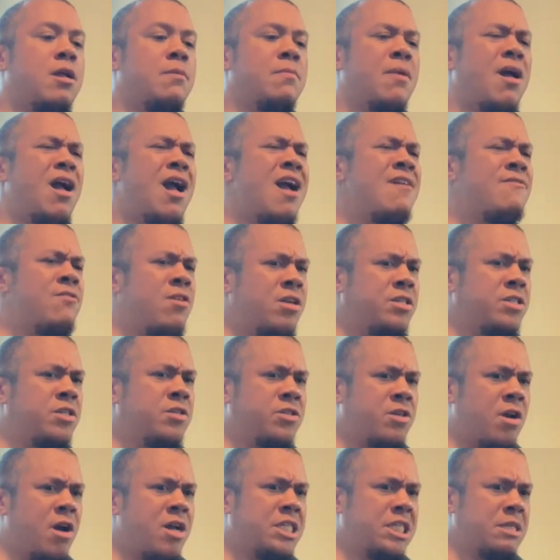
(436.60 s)
I've also
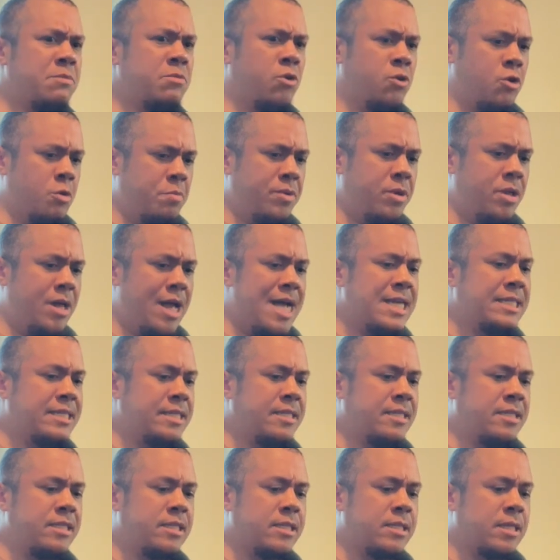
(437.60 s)
taught some group
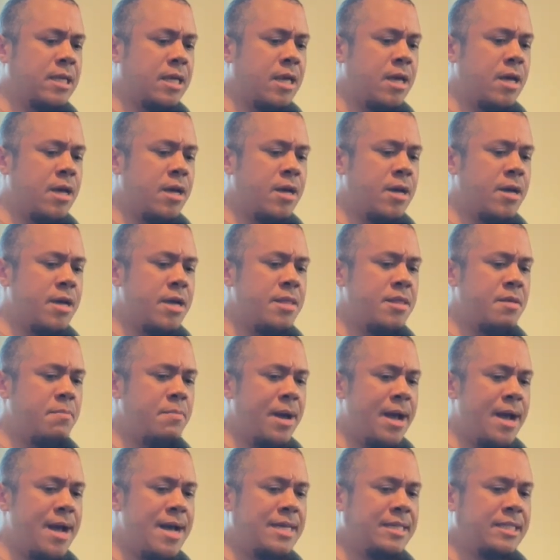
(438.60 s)
classes in the
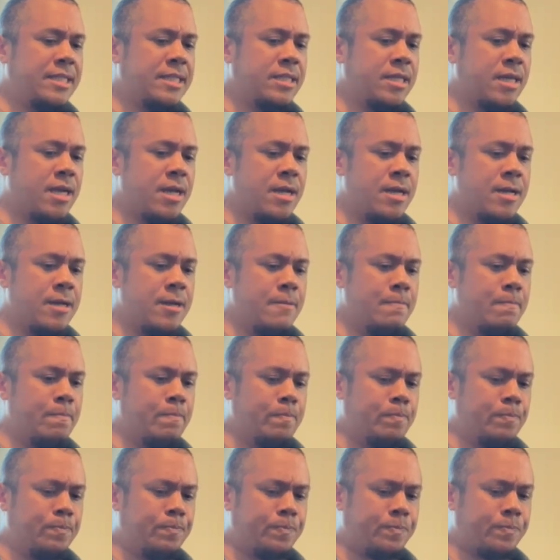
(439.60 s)
past,
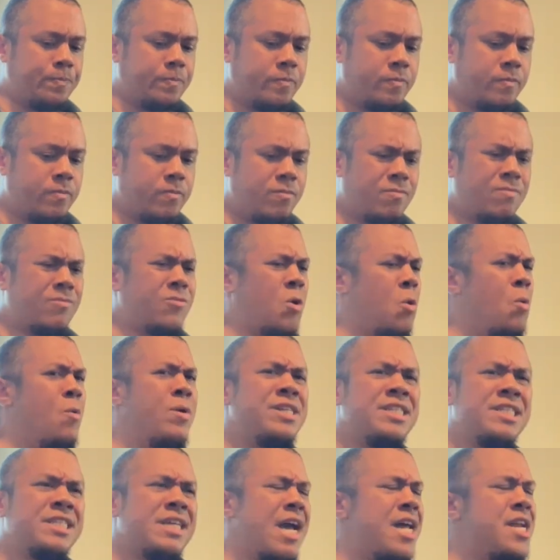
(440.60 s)
which
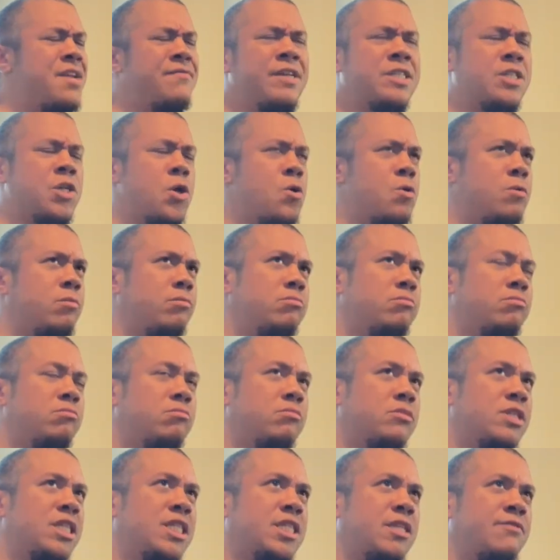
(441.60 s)
is kind of its own,
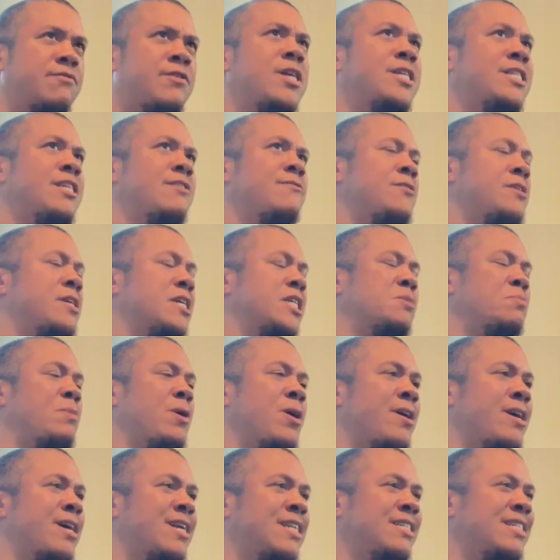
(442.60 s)
a very different
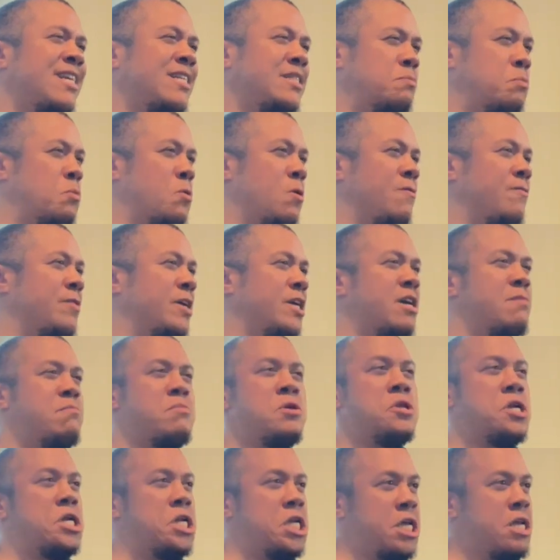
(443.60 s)
experience. That's more of a
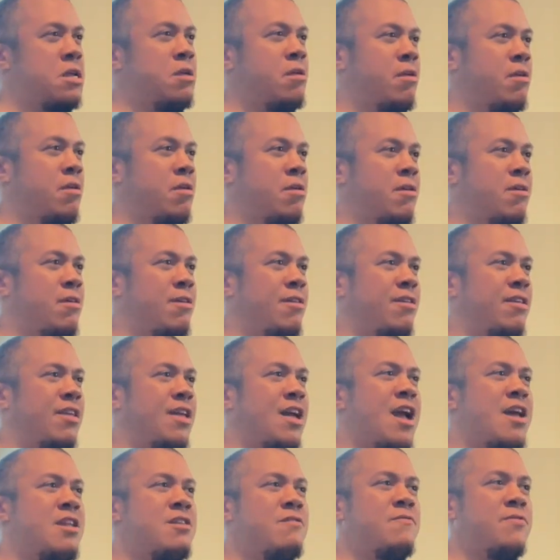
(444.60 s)
community
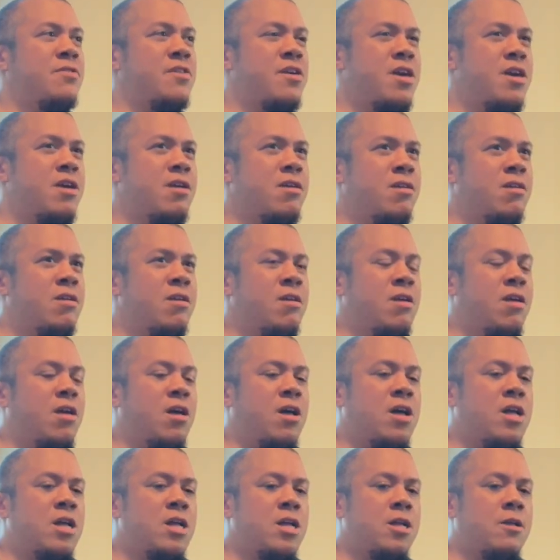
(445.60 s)
kind of thing.
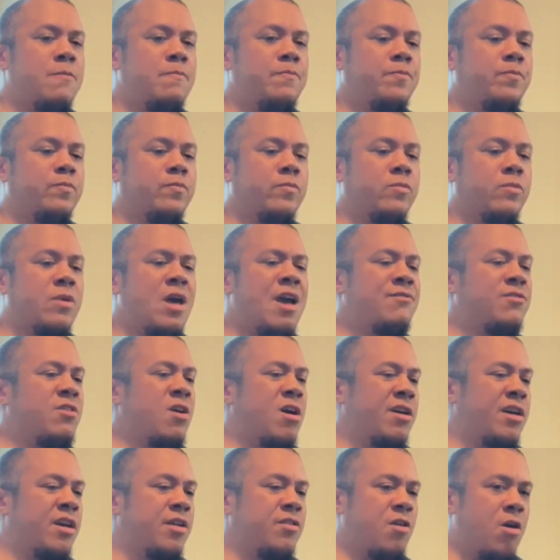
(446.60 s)
I've
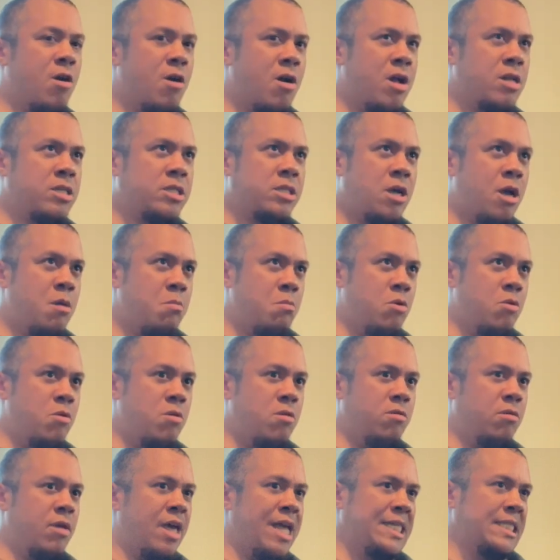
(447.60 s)
taught guitar
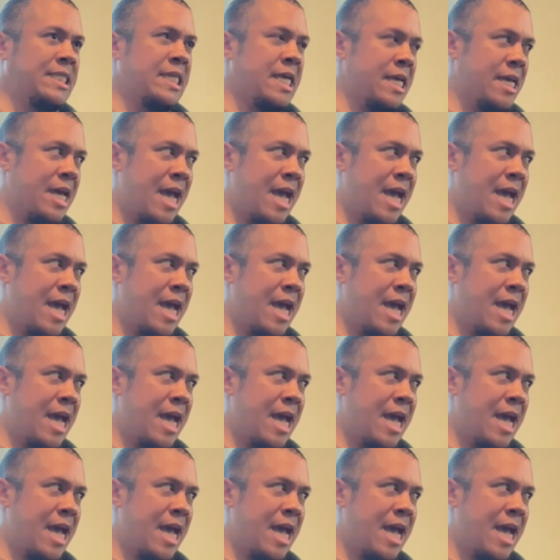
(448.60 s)
ensemble at St.